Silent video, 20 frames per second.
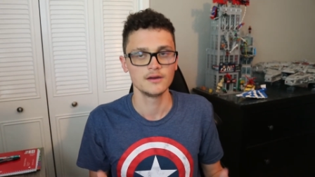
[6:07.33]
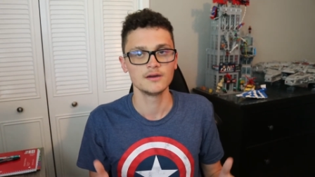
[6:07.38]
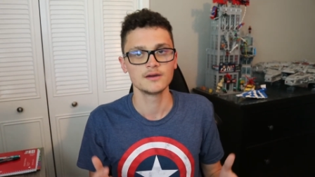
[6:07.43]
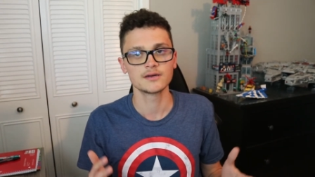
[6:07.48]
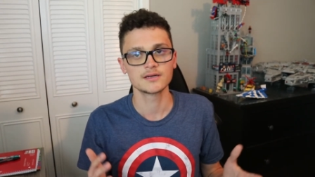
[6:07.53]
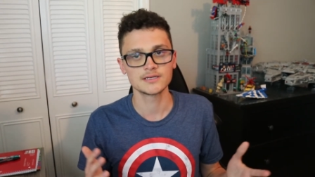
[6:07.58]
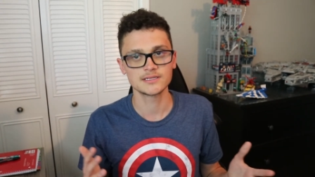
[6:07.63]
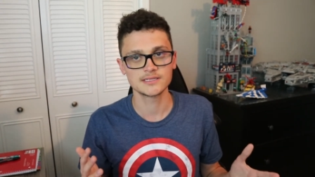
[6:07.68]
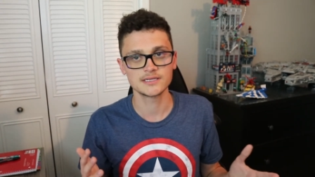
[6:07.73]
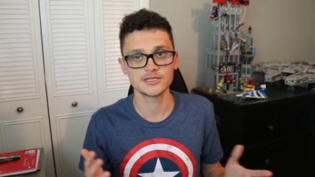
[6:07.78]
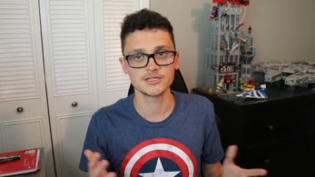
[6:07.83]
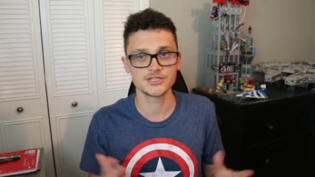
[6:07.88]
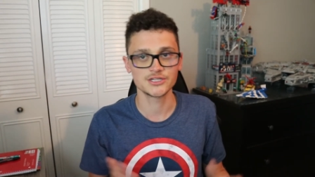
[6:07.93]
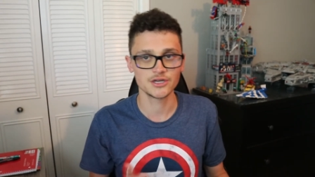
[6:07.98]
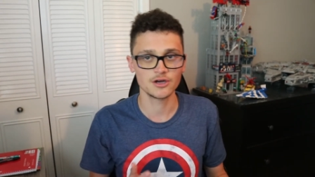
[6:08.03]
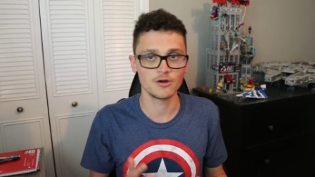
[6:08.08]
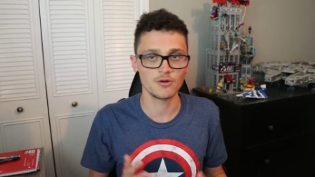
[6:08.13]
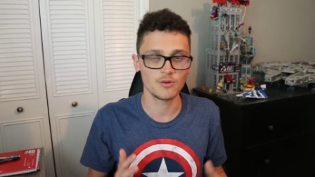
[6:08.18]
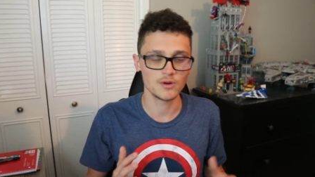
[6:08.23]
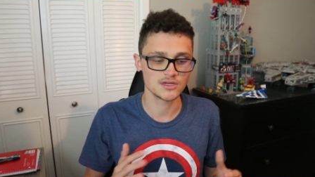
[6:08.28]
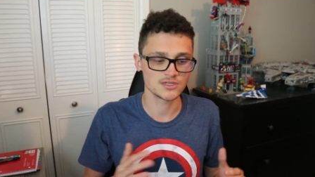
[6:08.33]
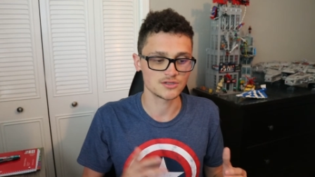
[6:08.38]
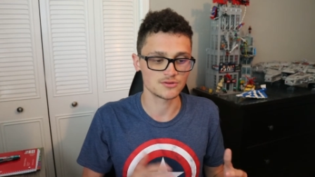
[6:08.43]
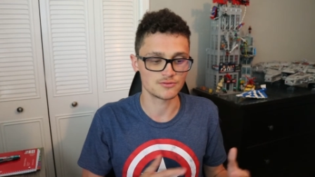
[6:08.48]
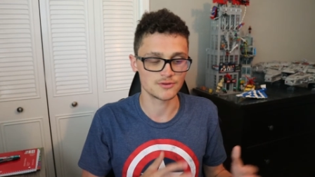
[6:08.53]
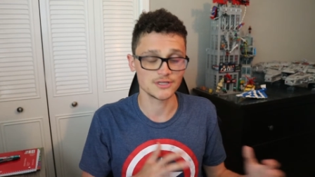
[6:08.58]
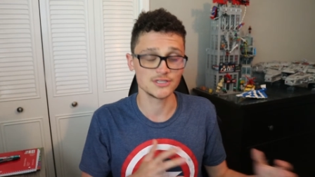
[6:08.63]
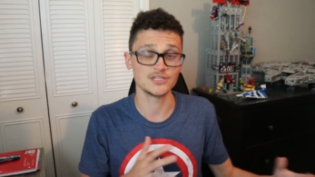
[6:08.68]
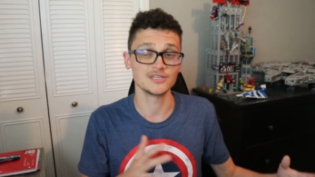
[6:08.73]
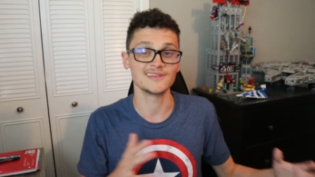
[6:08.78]
because this show was
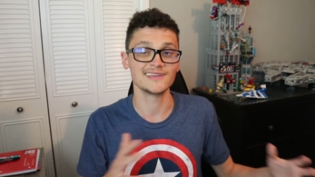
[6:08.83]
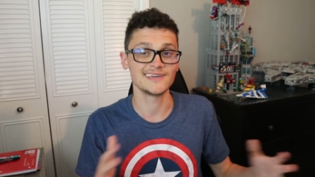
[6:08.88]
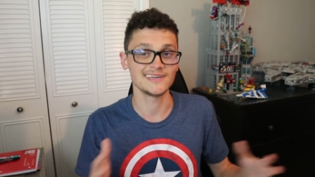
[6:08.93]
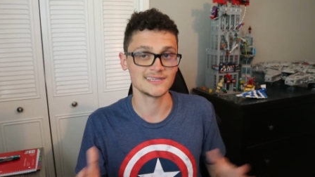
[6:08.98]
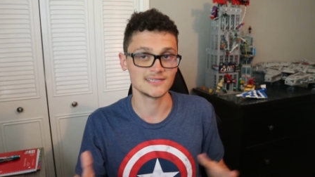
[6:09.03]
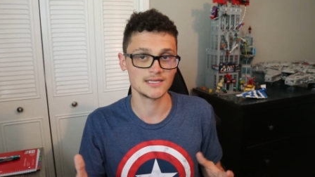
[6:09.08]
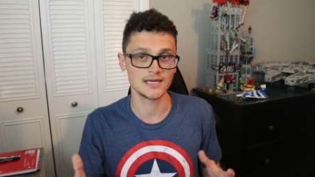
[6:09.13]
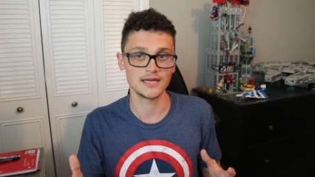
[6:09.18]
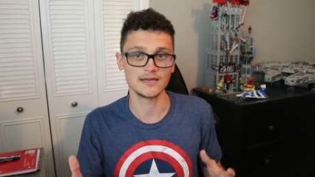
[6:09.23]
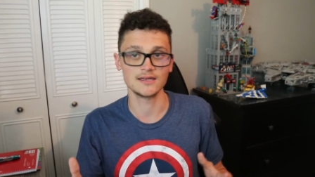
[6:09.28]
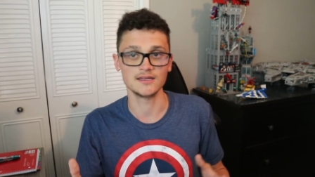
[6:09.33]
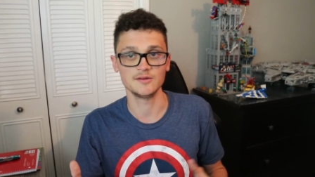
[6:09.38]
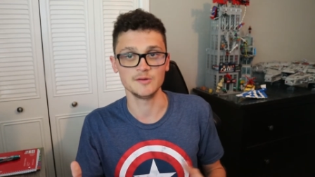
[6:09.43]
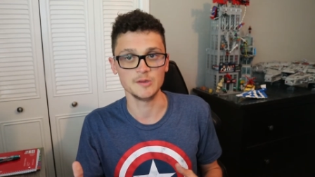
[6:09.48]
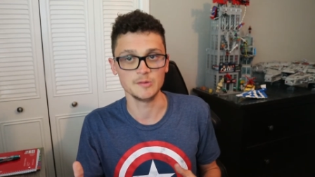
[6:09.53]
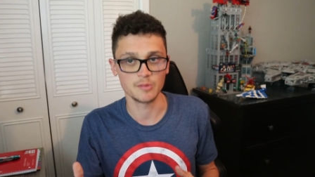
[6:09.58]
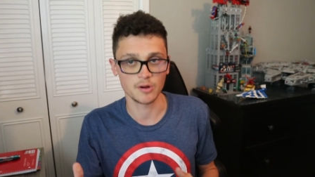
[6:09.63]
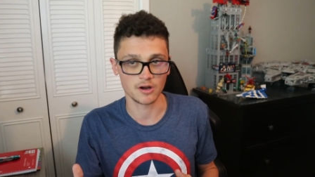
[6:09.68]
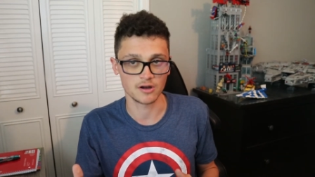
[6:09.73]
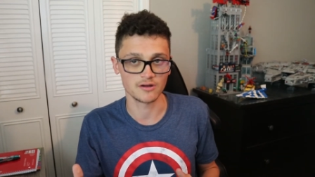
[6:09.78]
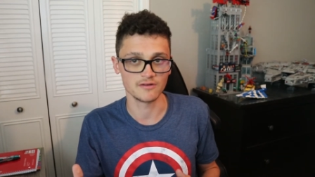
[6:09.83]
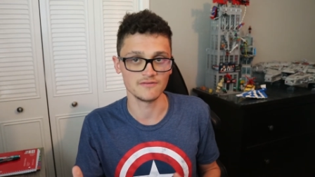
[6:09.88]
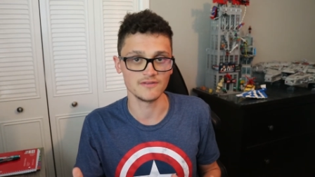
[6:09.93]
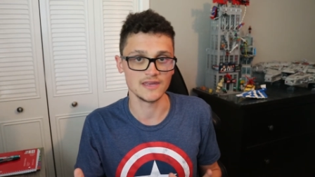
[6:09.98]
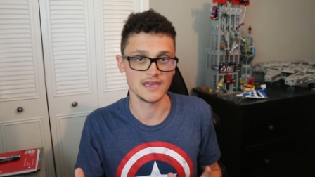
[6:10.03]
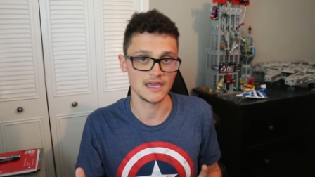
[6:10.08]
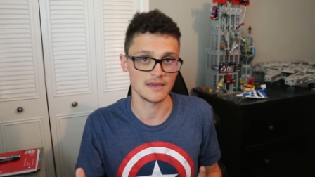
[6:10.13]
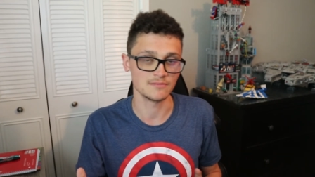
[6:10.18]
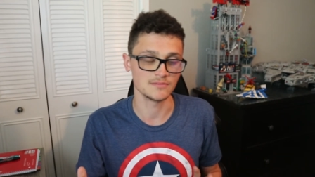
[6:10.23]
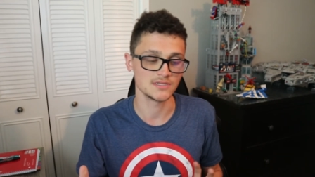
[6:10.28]
originally intended to be part of the
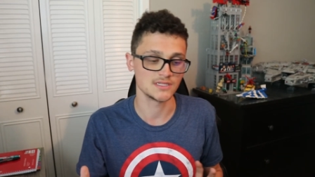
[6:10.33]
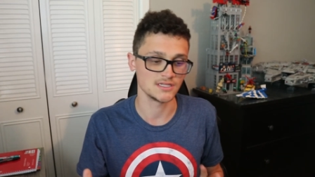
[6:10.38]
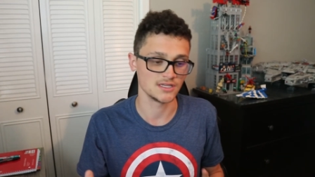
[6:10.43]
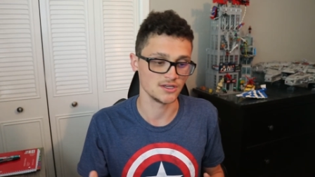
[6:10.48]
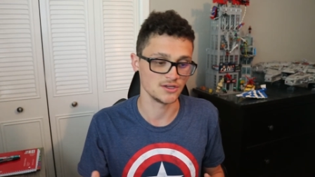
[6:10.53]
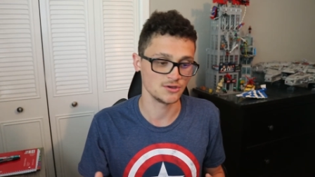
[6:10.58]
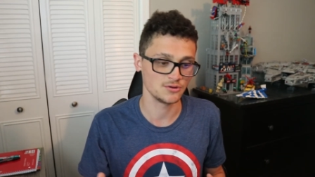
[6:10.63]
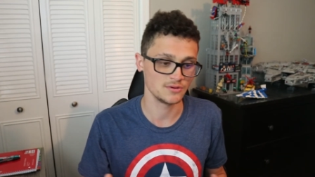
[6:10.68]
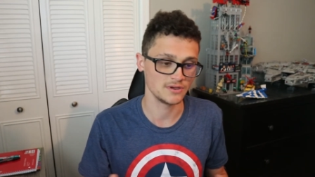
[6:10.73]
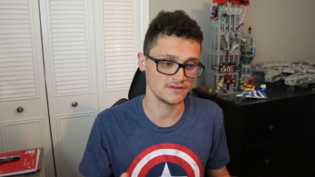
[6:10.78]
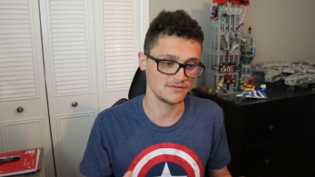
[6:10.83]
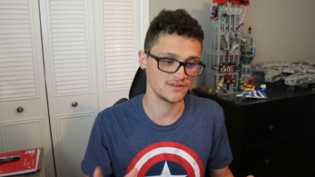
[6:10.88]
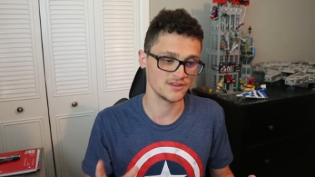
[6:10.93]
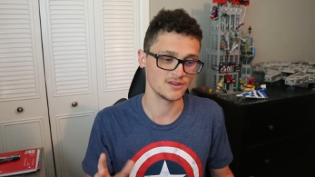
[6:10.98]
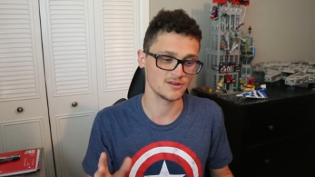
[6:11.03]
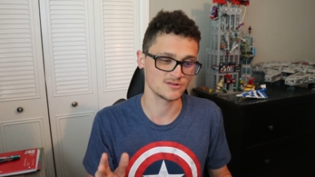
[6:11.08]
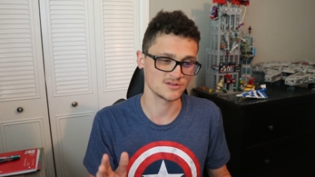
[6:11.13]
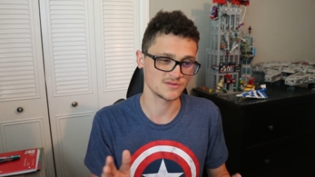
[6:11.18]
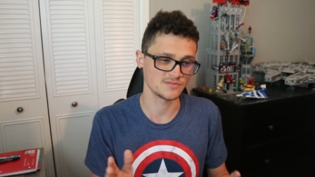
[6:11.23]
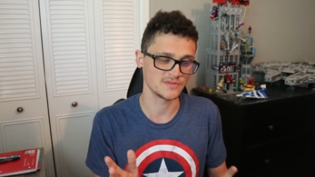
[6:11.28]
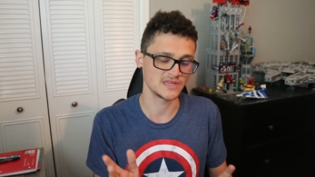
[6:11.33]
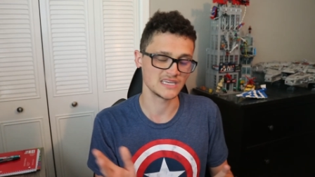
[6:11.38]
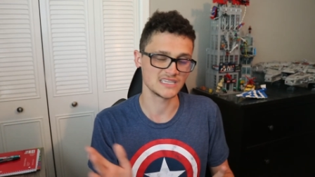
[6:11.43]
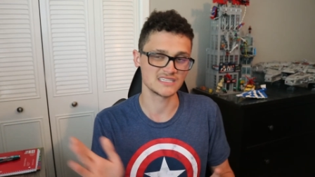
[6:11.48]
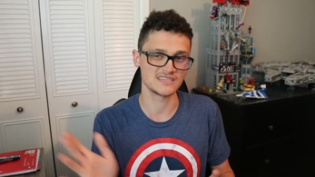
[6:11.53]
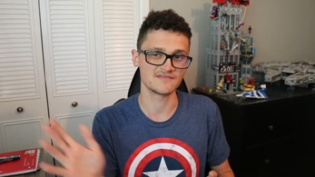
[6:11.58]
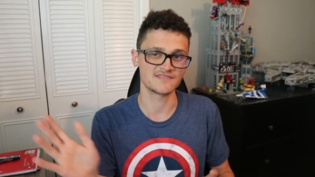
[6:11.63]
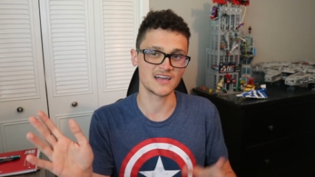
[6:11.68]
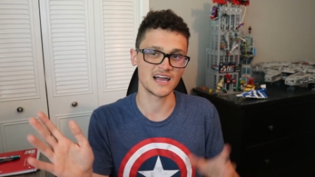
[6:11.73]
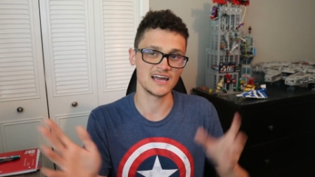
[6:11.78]
MCU, even though some things
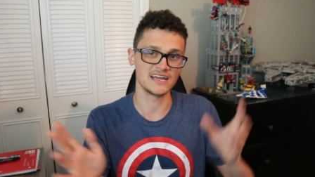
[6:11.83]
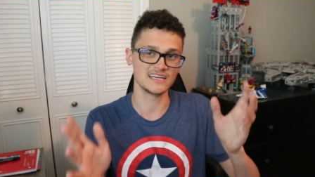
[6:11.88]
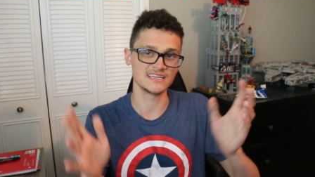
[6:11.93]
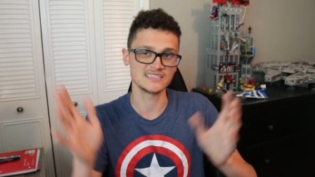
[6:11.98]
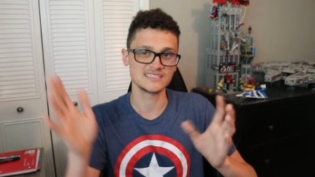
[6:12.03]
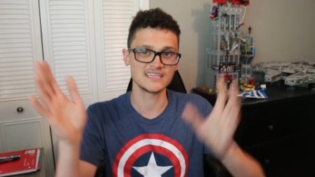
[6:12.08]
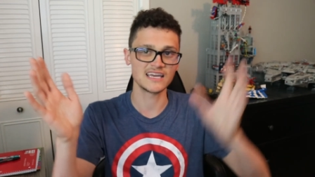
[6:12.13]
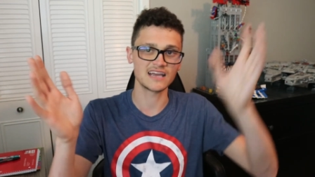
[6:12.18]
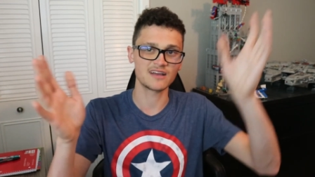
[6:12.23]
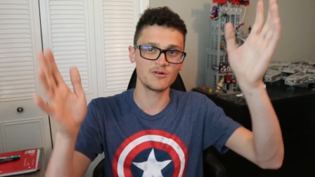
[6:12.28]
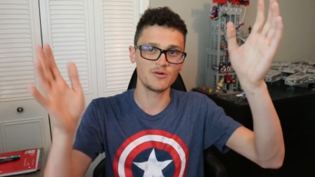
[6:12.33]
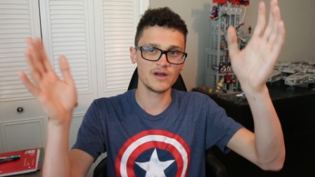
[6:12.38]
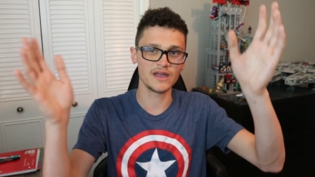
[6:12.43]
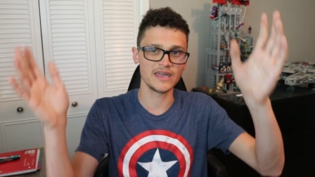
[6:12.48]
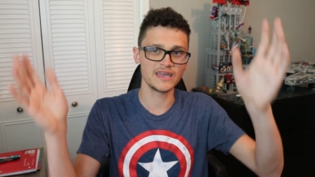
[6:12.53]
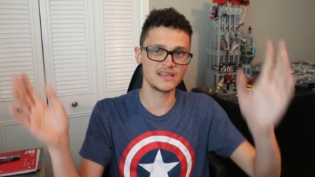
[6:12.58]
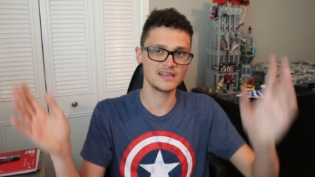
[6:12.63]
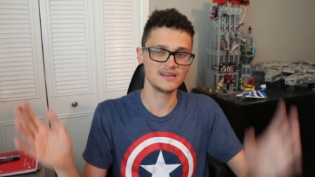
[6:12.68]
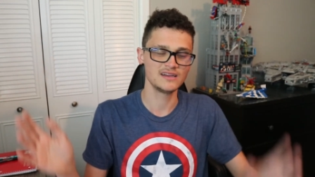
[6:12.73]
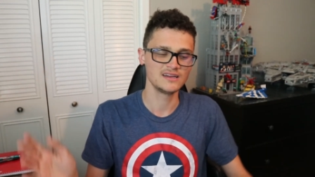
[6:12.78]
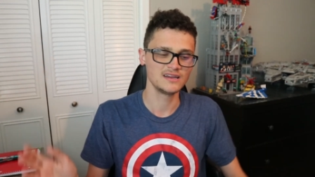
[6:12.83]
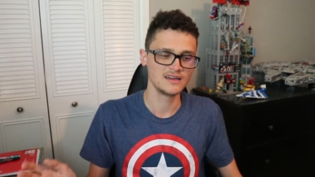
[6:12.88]
have kind of segued.